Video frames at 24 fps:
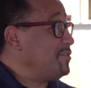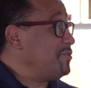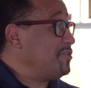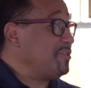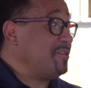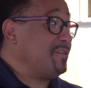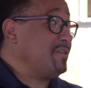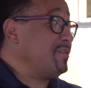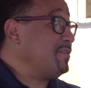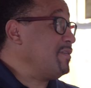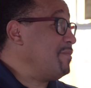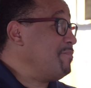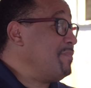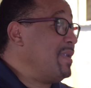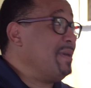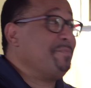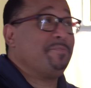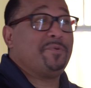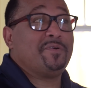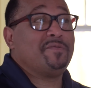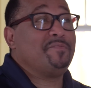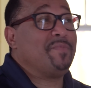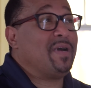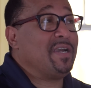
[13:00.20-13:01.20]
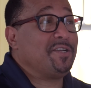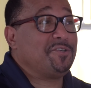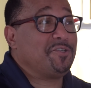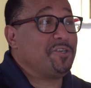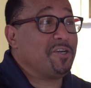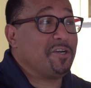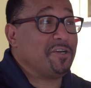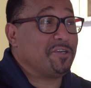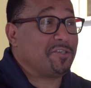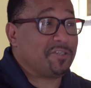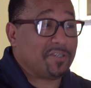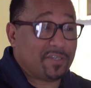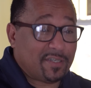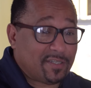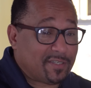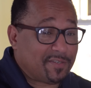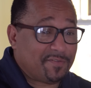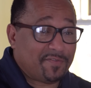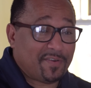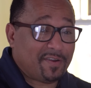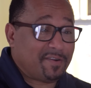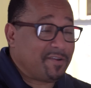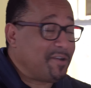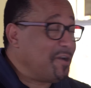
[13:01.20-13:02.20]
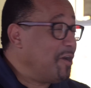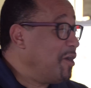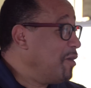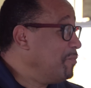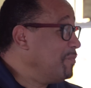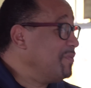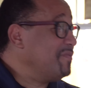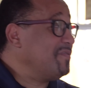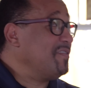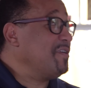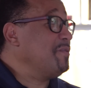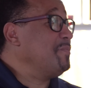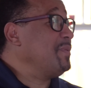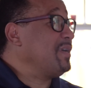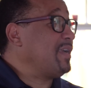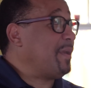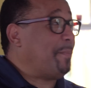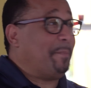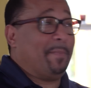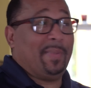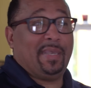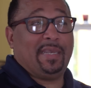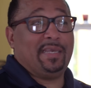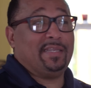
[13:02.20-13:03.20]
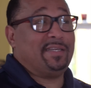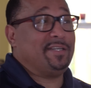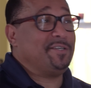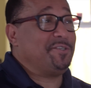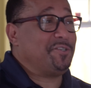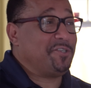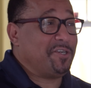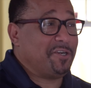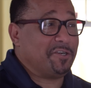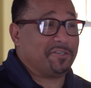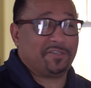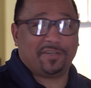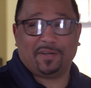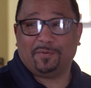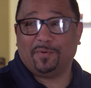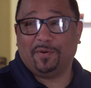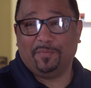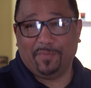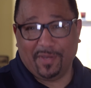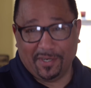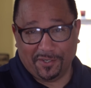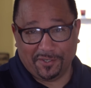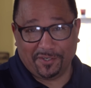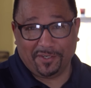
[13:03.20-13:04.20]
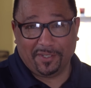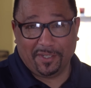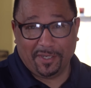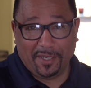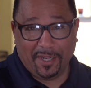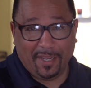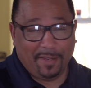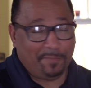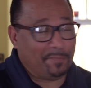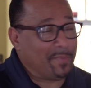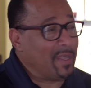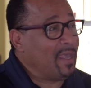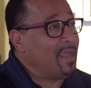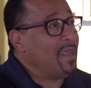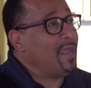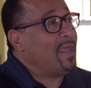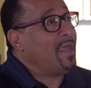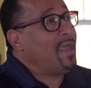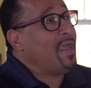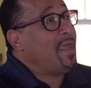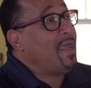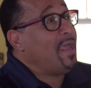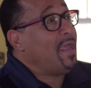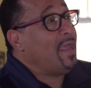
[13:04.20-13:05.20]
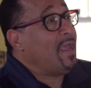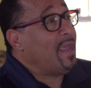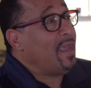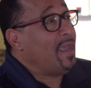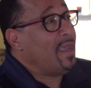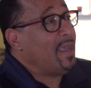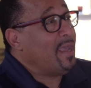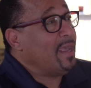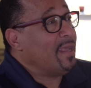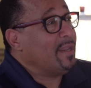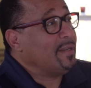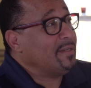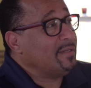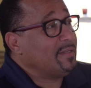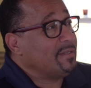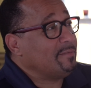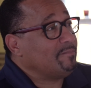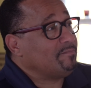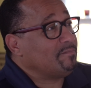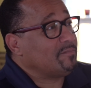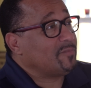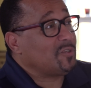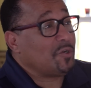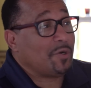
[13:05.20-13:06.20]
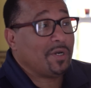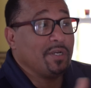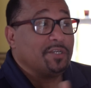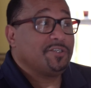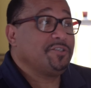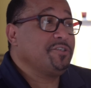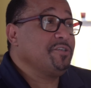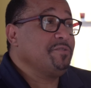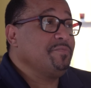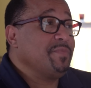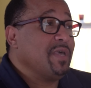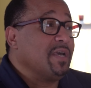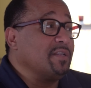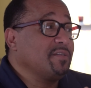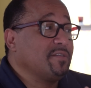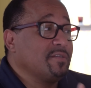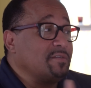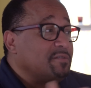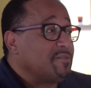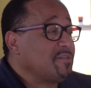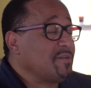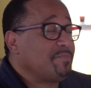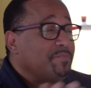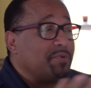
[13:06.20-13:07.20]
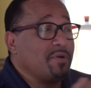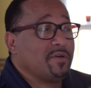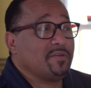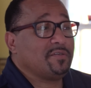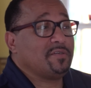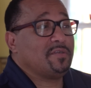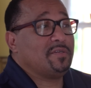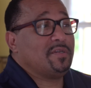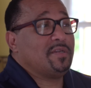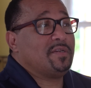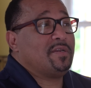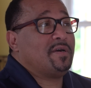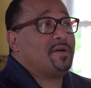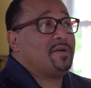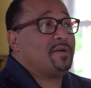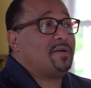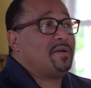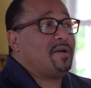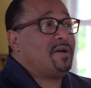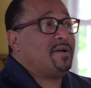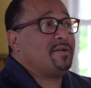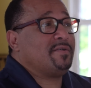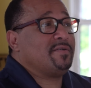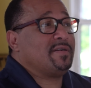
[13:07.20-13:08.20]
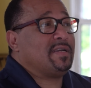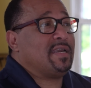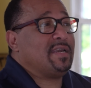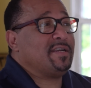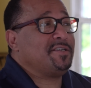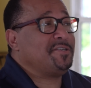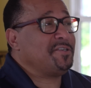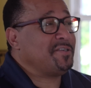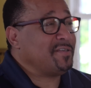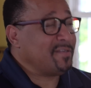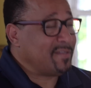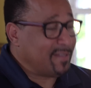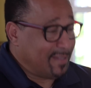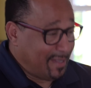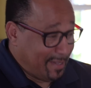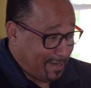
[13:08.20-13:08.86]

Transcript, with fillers: because you're a member of my church, and it's a very homophobic, bigoted church. I won't mention the name. And so I assume that. So there's a person in our congregation